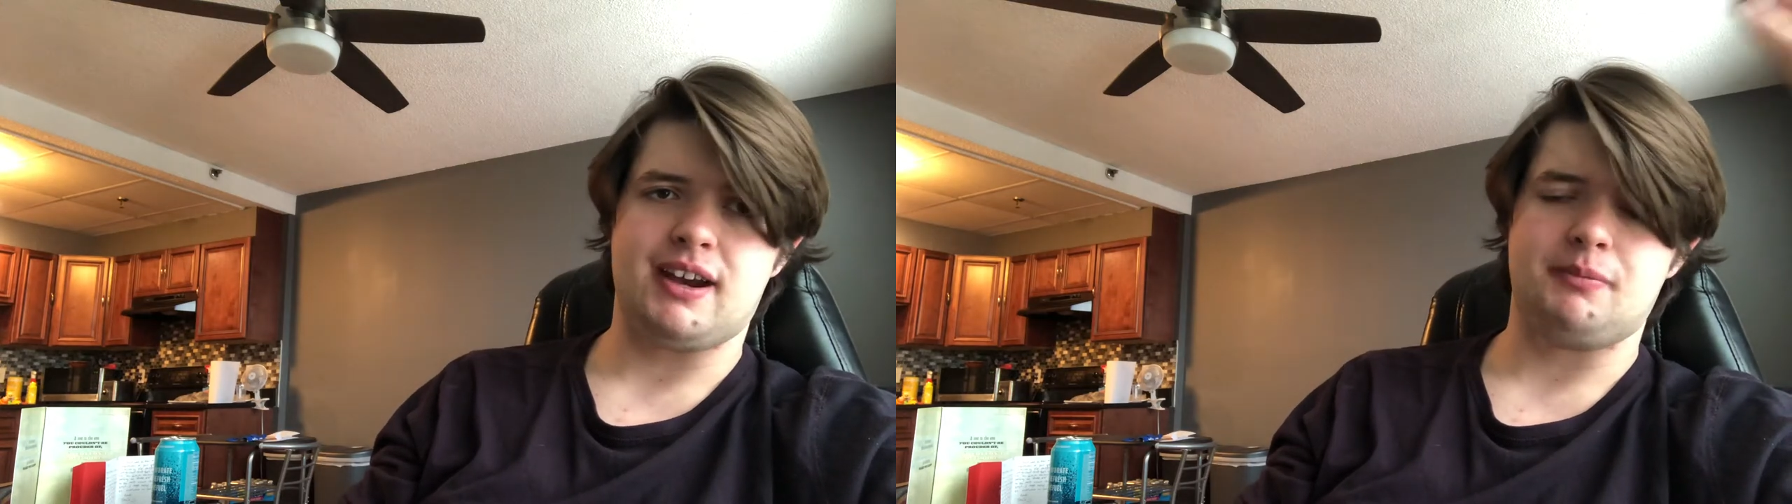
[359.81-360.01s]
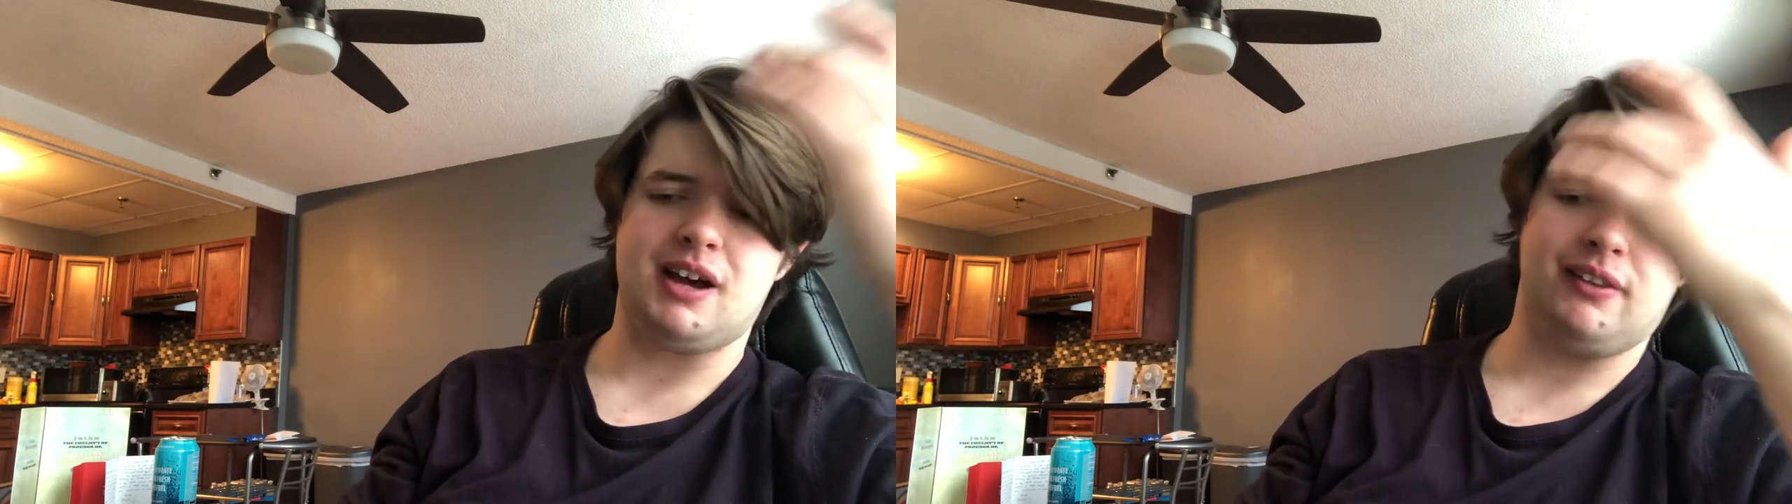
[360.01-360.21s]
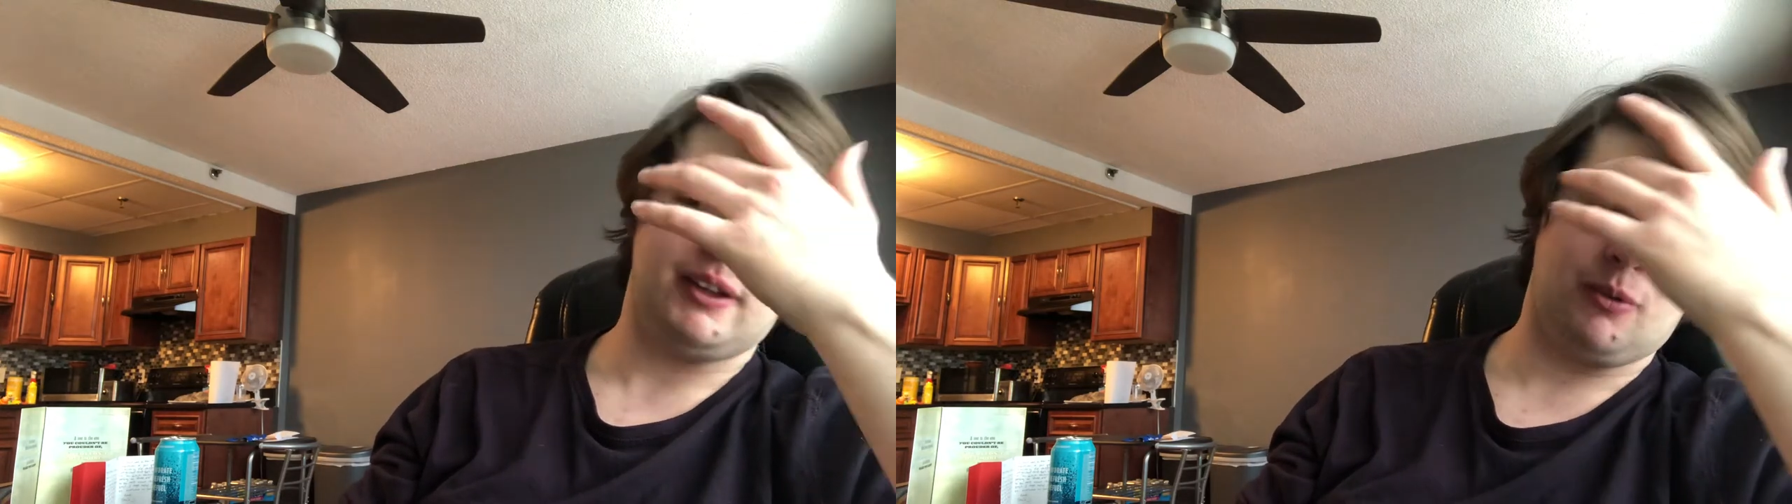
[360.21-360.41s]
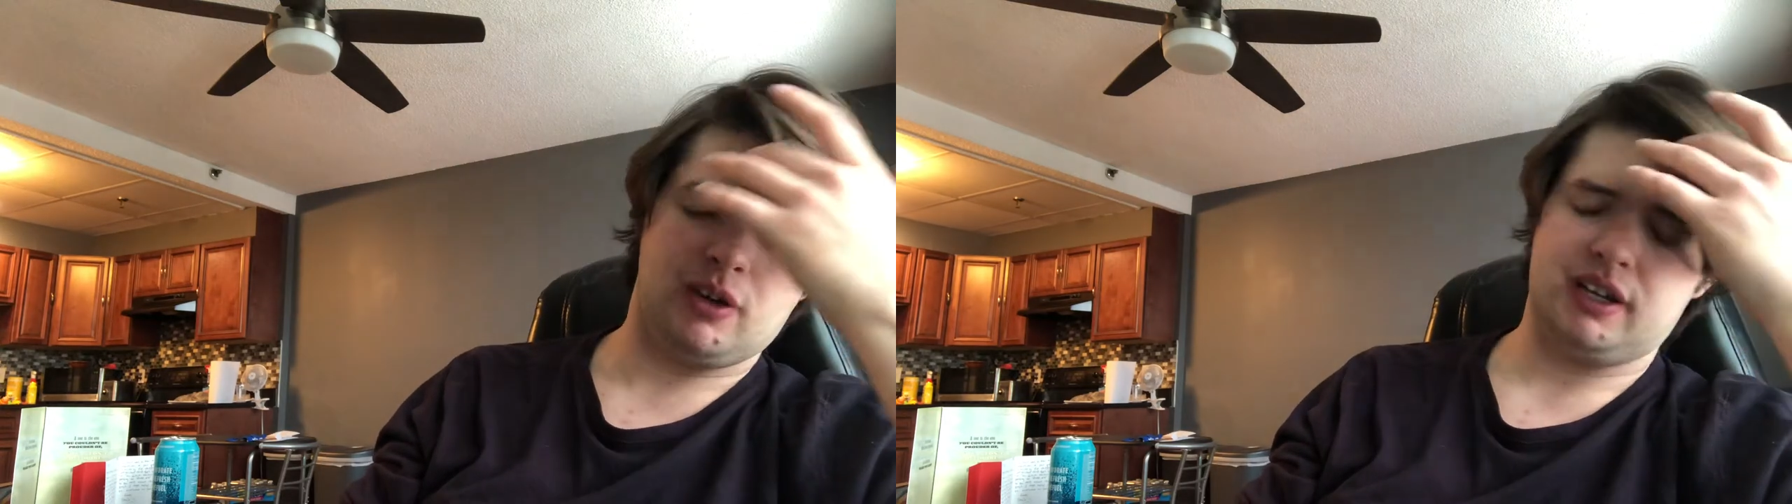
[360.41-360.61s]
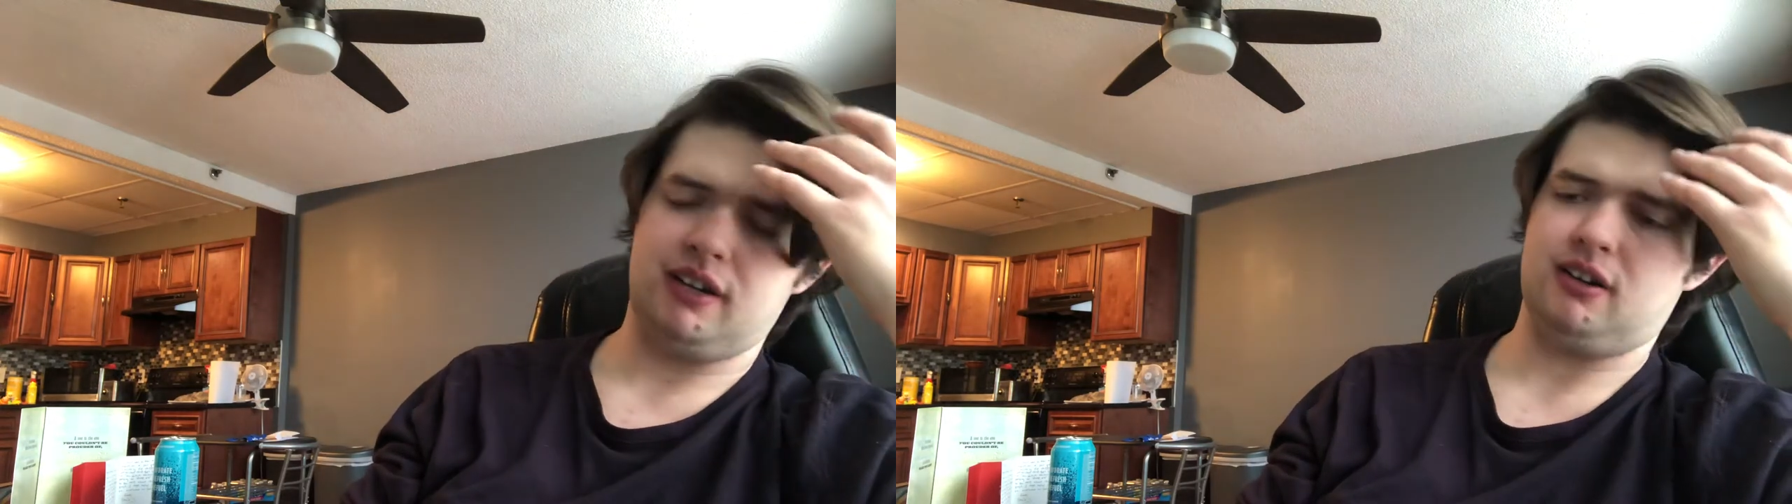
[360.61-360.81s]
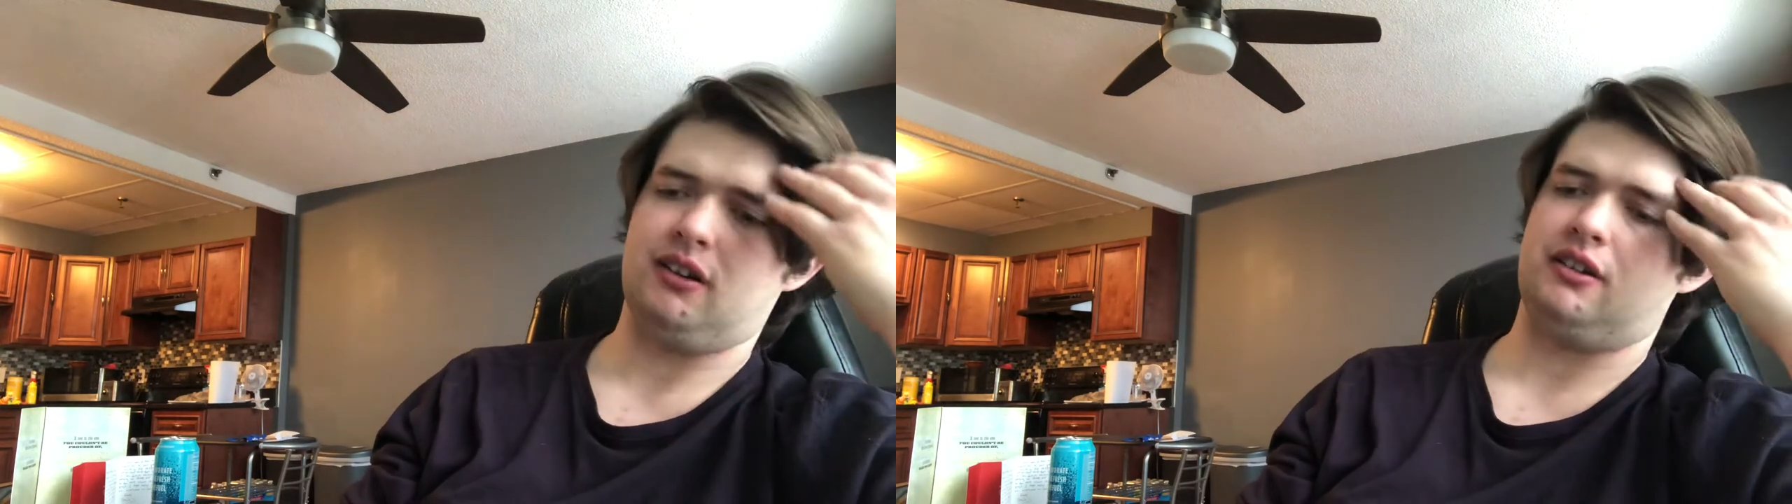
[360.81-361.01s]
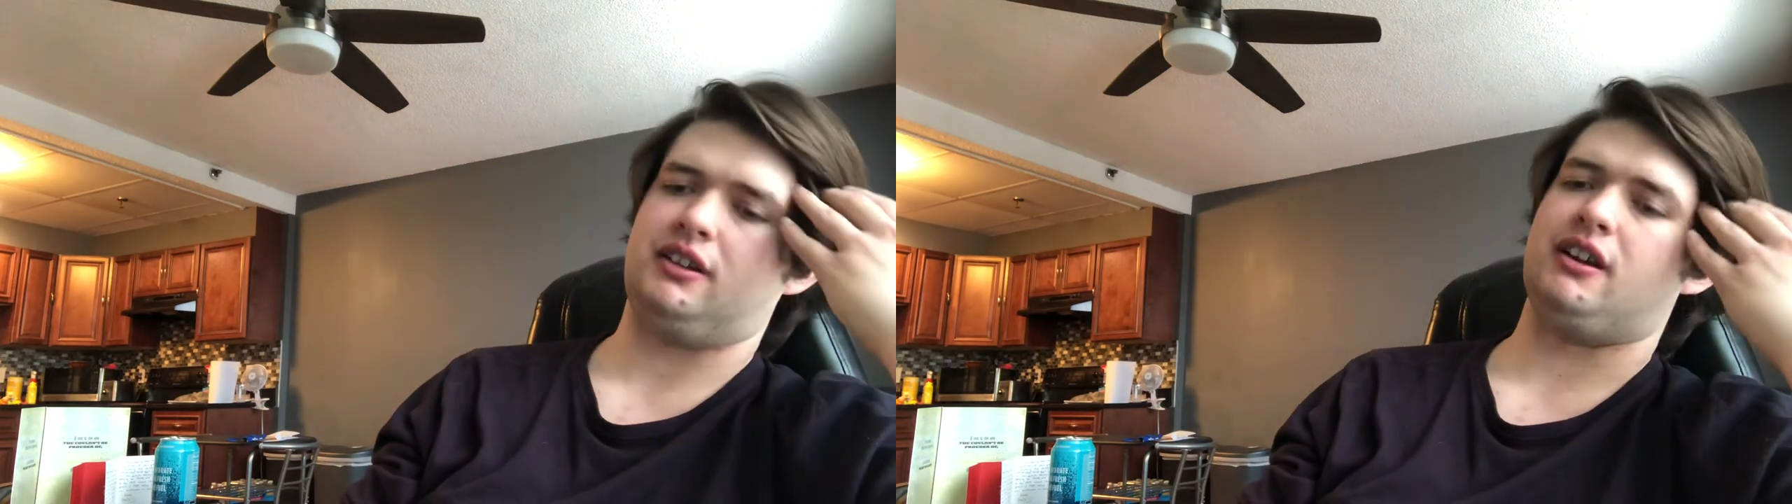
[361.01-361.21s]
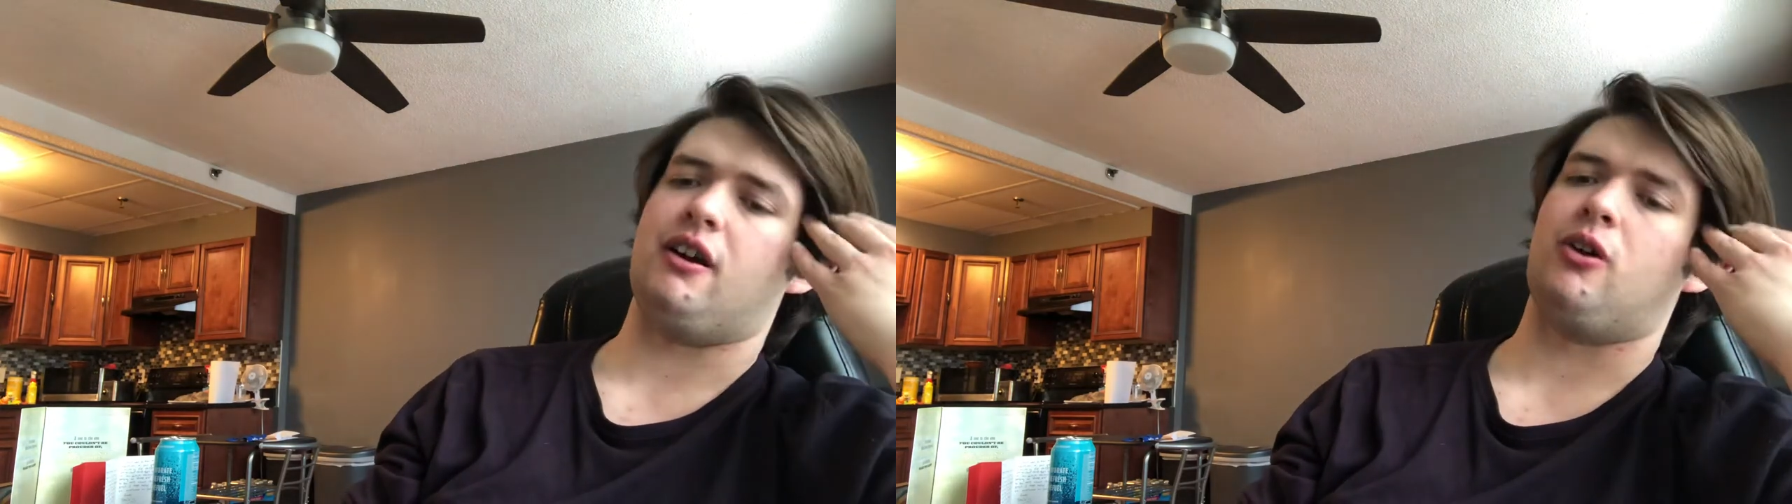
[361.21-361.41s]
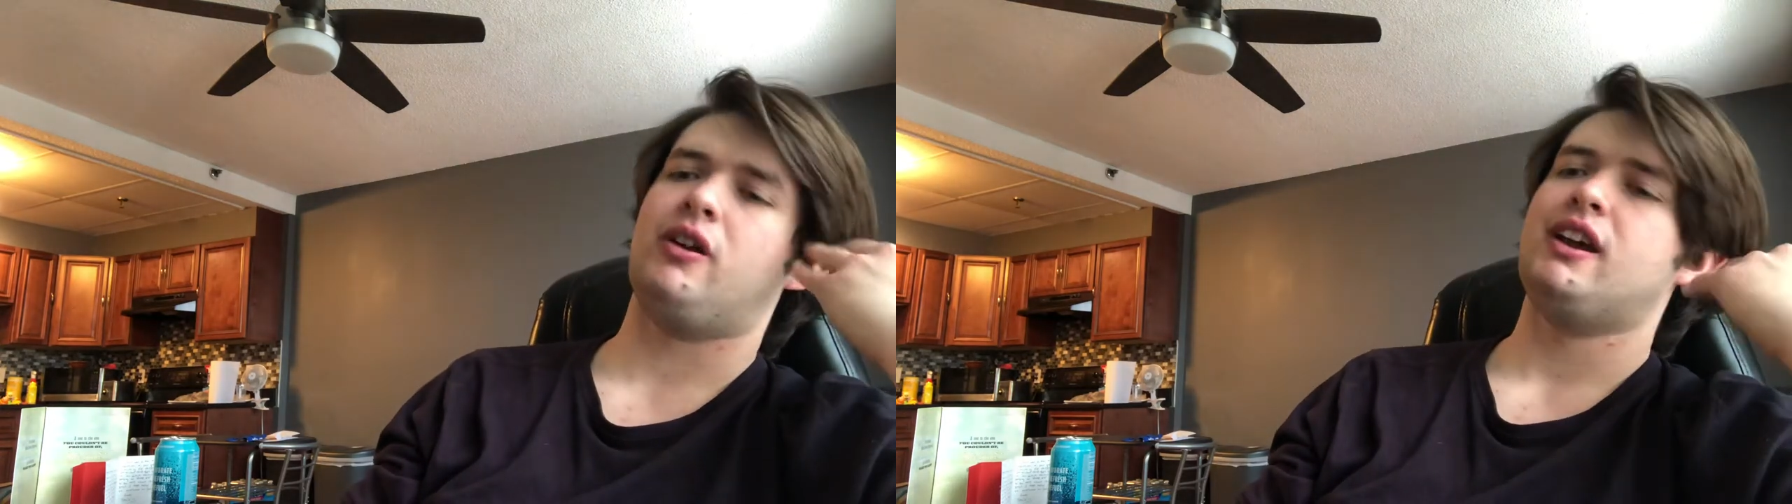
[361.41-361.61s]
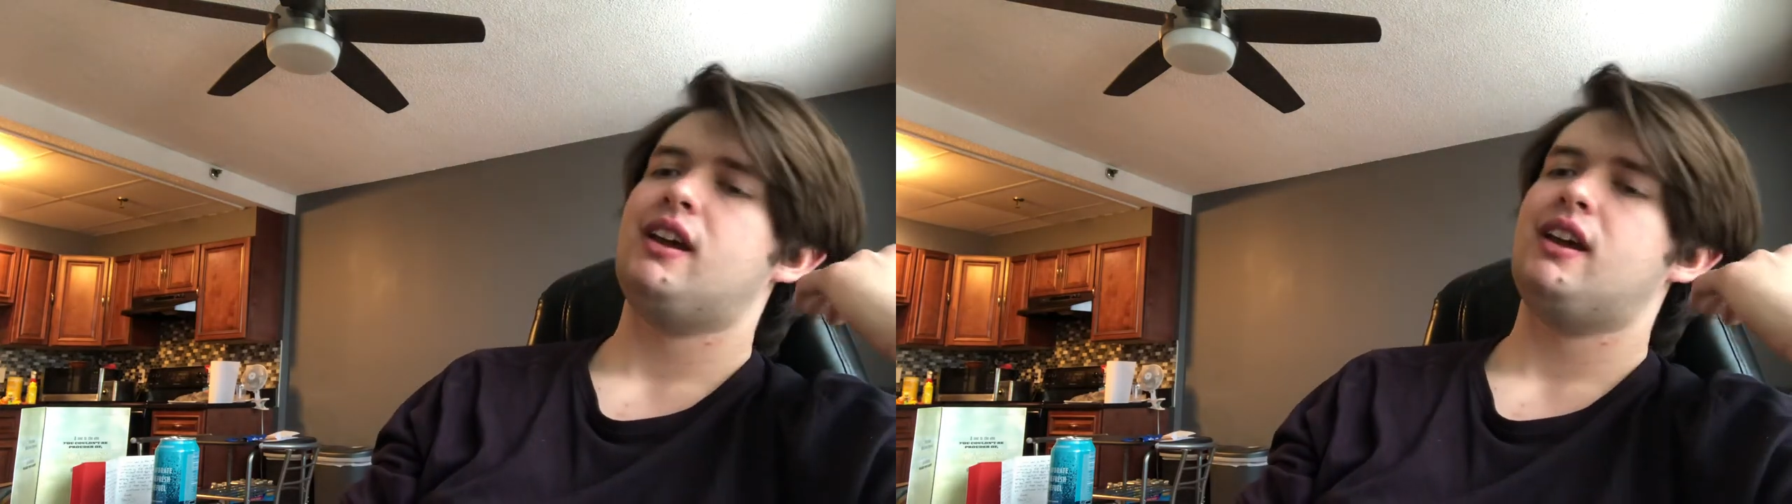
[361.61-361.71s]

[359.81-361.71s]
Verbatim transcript: I'm not like one of your, you know,